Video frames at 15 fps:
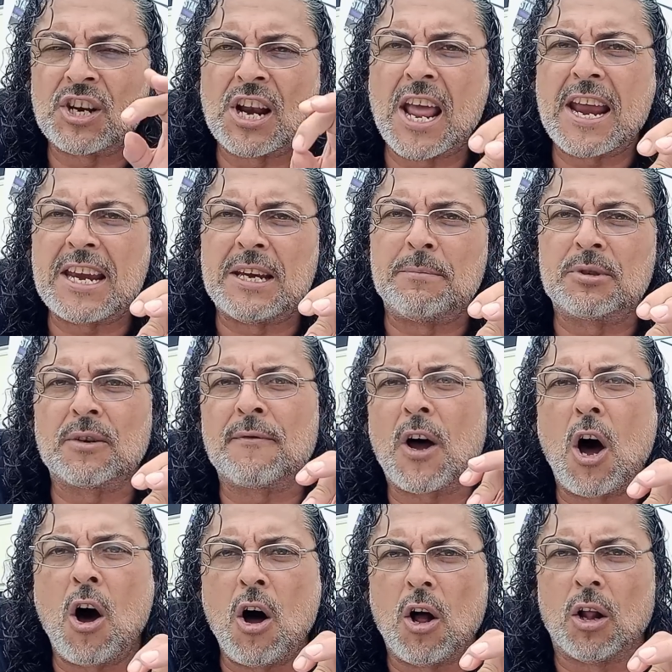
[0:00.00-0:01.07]
names
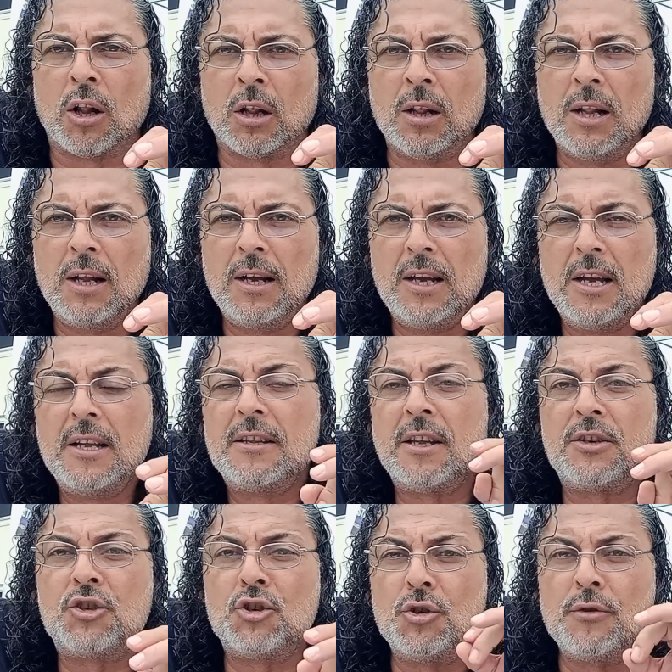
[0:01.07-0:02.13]
of all
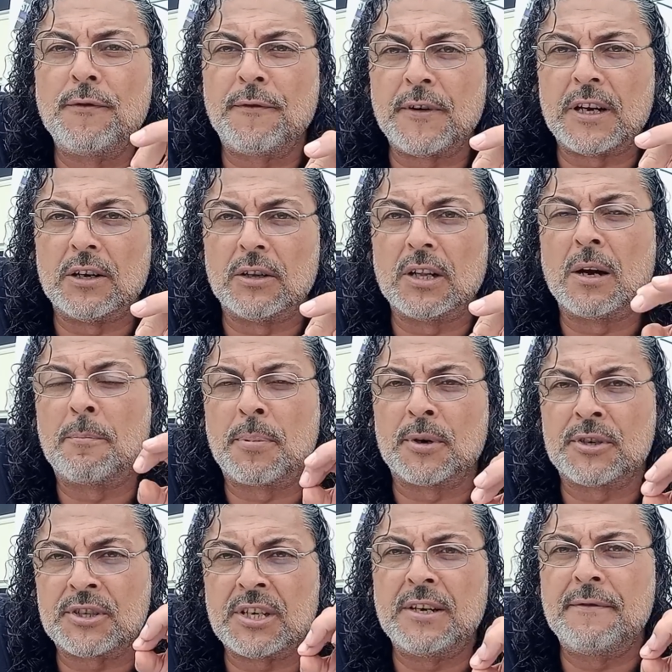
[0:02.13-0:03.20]
that you feel a
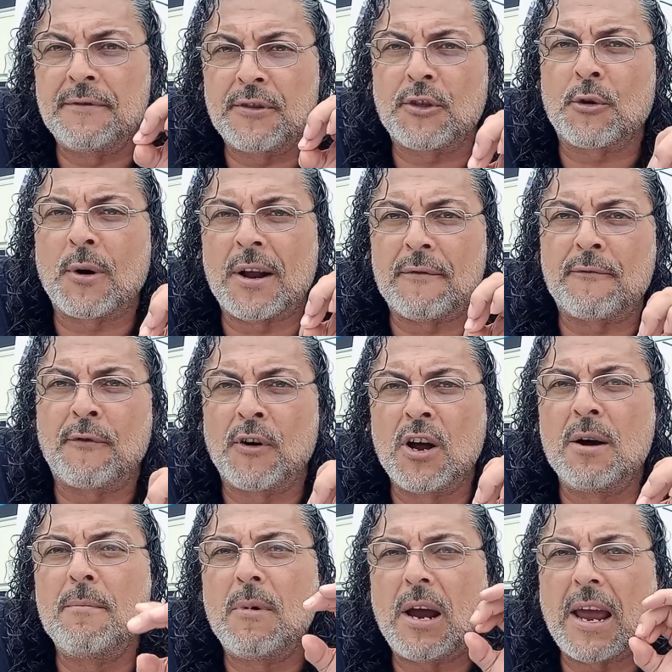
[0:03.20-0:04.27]
perceived threat
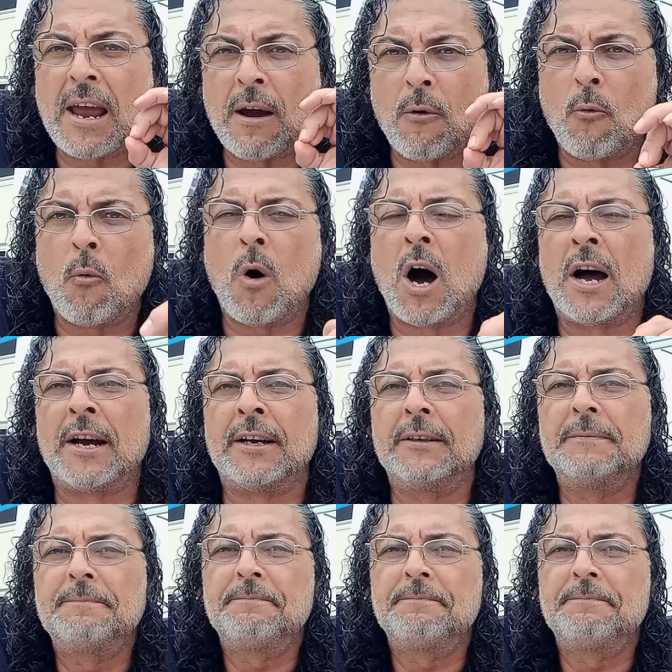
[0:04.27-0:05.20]
from and why.